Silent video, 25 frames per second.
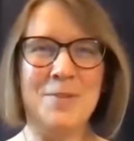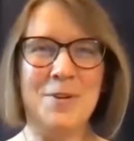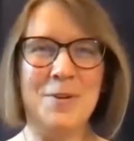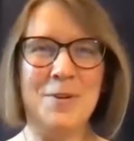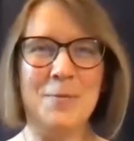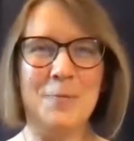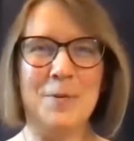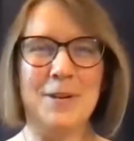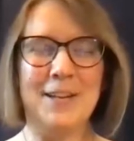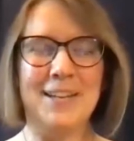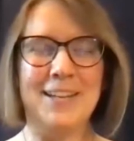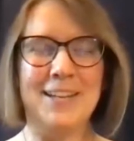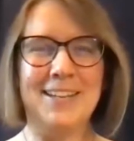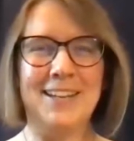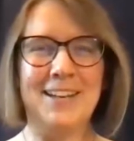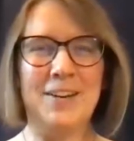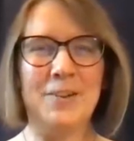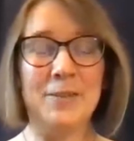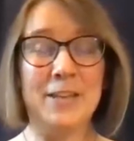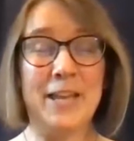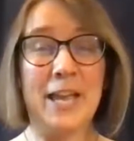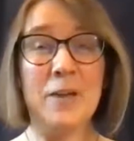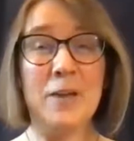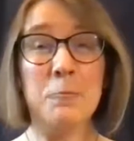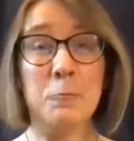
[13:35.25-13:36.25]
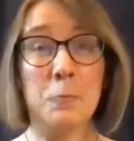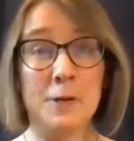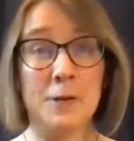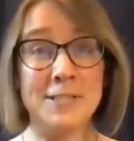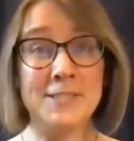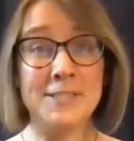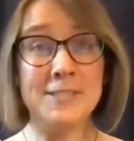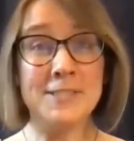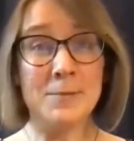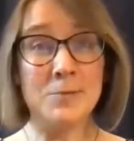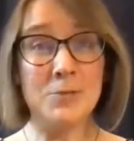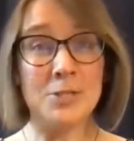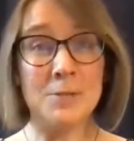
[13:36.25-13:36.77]
We only had one
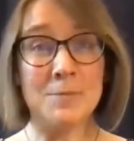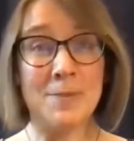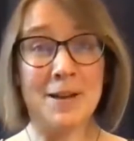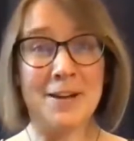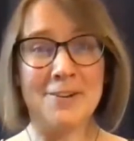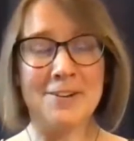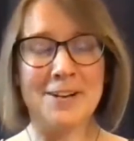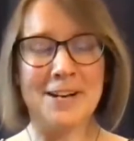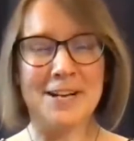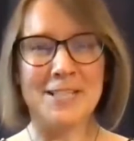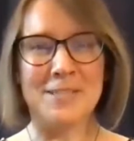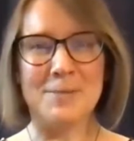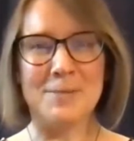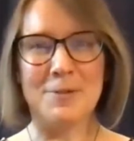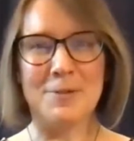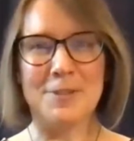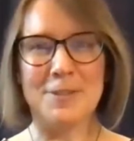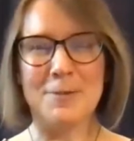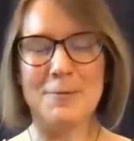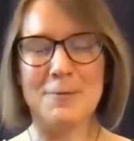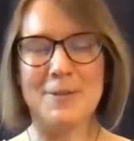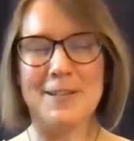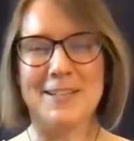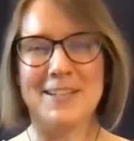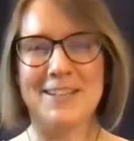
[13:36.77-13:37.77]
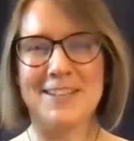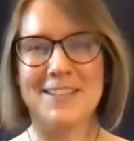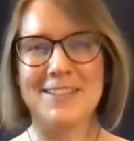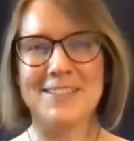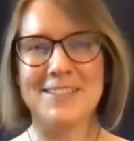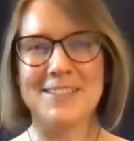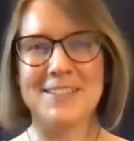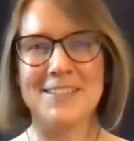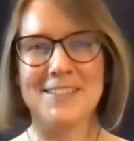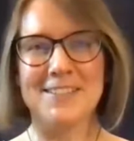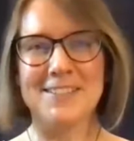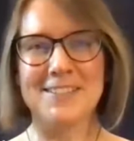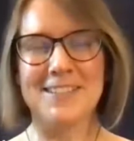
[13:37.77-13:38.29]
subject matter expert that we can
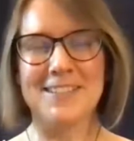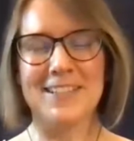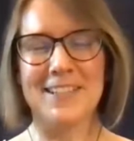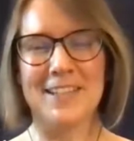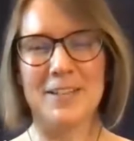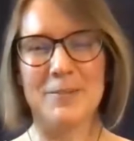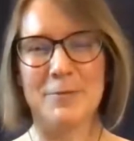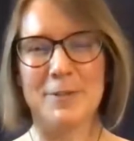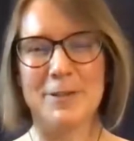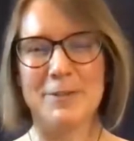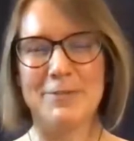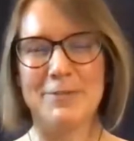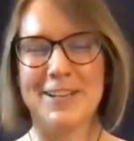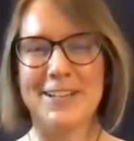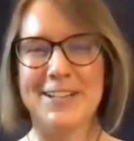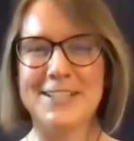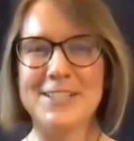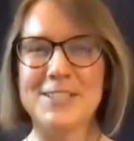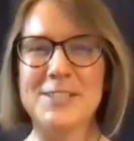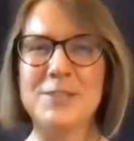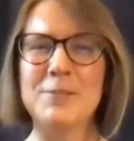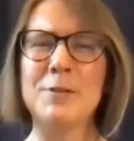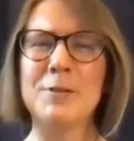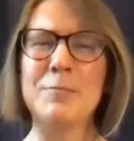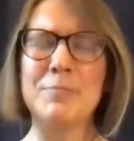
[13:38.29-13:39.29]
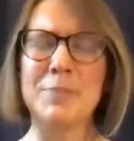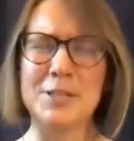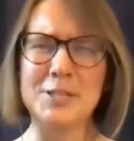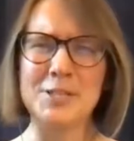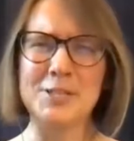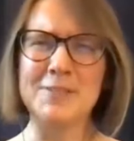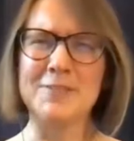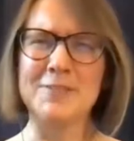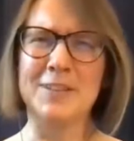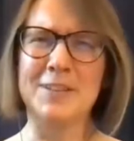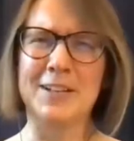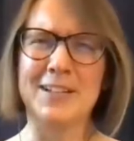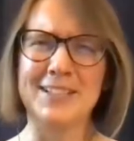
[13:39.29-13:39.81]
consult, and we ran into a bunch
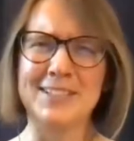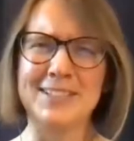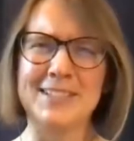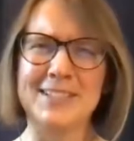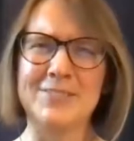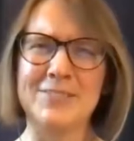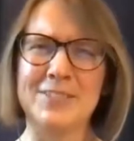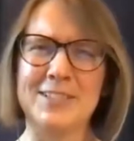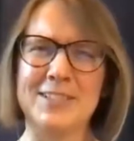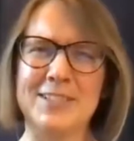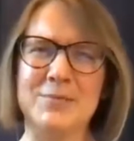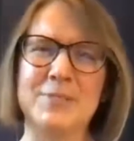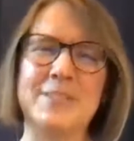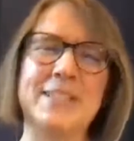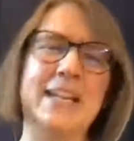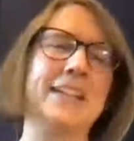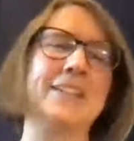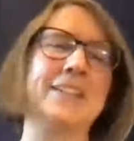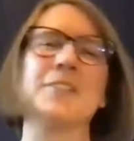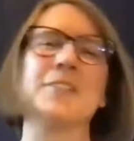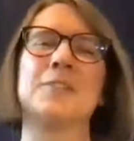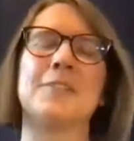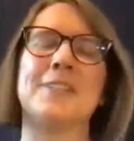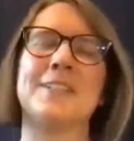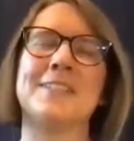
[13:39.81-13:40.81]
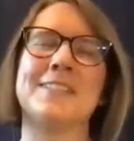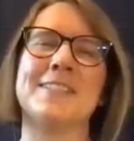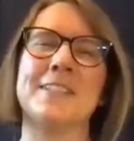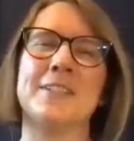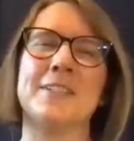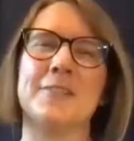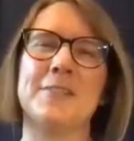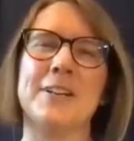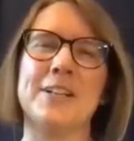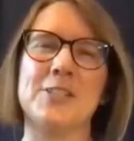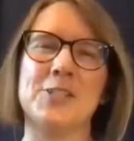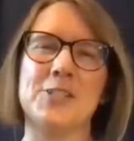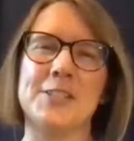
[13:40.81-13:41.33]
of different technical
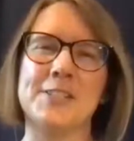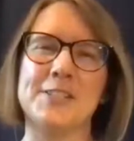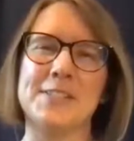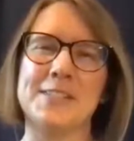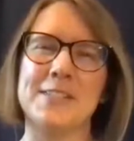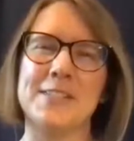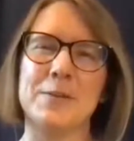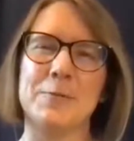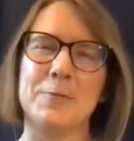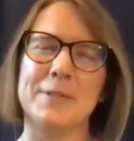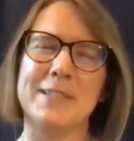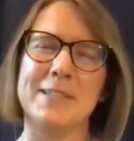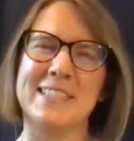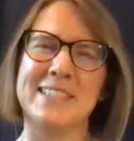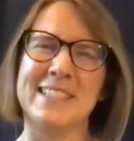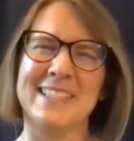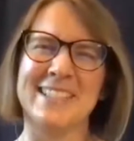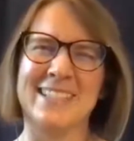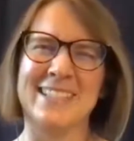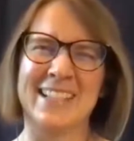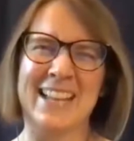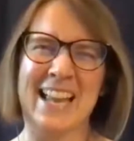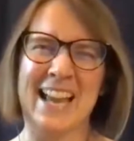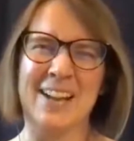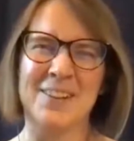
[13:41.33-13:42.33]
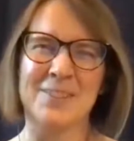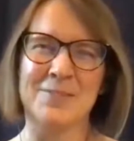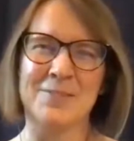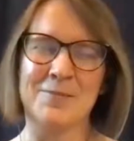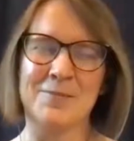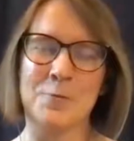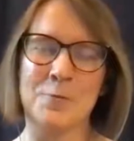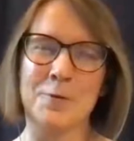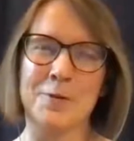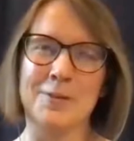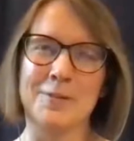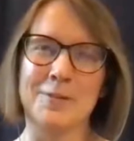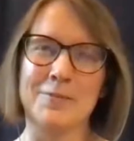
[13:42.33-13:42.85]
considerations that we didn't account
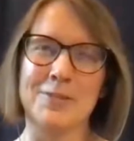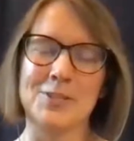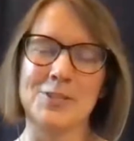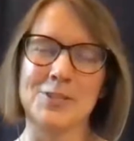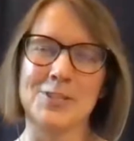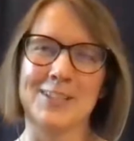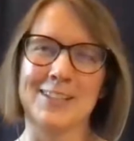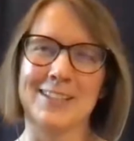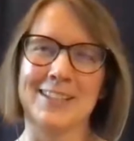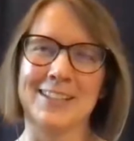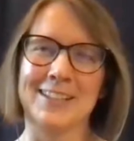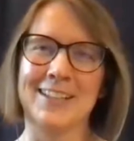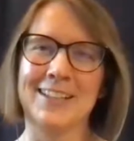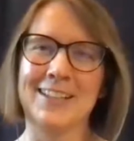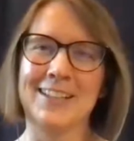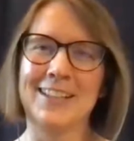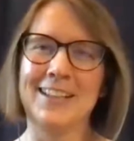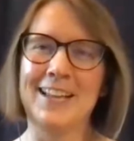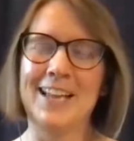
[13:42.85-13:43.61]
for originally.